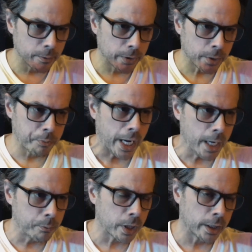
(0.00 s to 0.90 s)
The
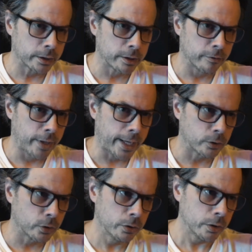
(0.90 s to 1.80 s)
byproduct of
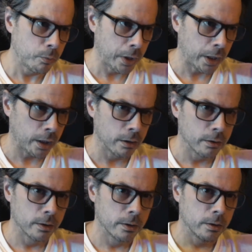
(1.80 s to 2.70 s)
that could be,
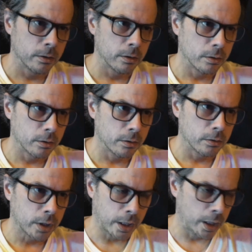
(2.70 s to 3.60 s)

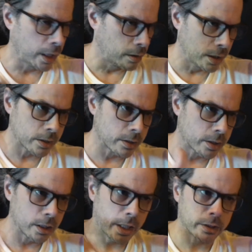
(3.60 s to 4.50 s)
and again, this
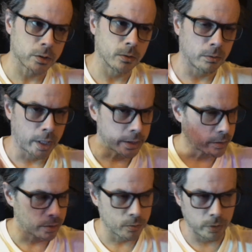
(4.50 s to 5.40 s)
is contextual,
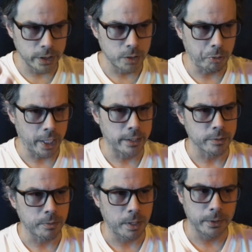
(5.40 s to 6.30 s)
right? So it really
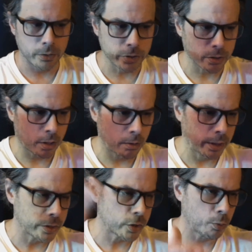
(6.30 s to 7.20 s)
depends. Maybe you're
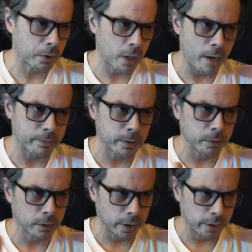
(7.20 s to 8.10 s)
already super
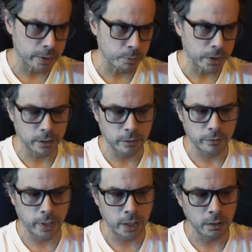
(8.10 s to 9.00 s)
optimal in this
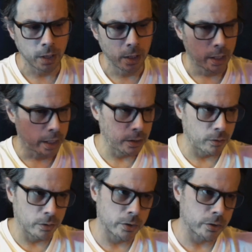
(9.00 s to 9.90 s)
particular thing
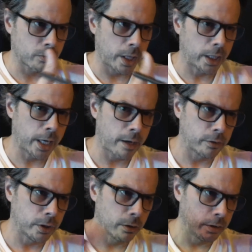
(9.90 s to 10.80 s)
and you can just crank it
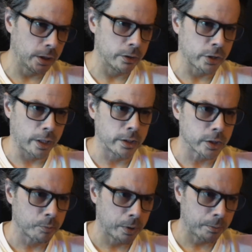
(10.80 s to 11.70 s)
out and you don't need a
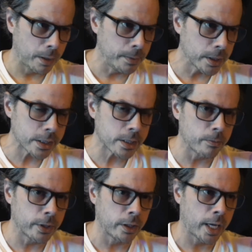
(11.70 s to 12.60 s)
change. But maybe it's
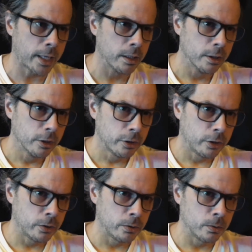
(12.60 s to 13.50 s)
something that
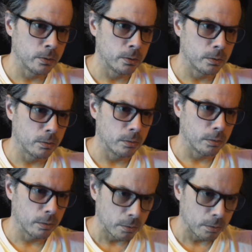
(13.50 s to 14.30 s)
you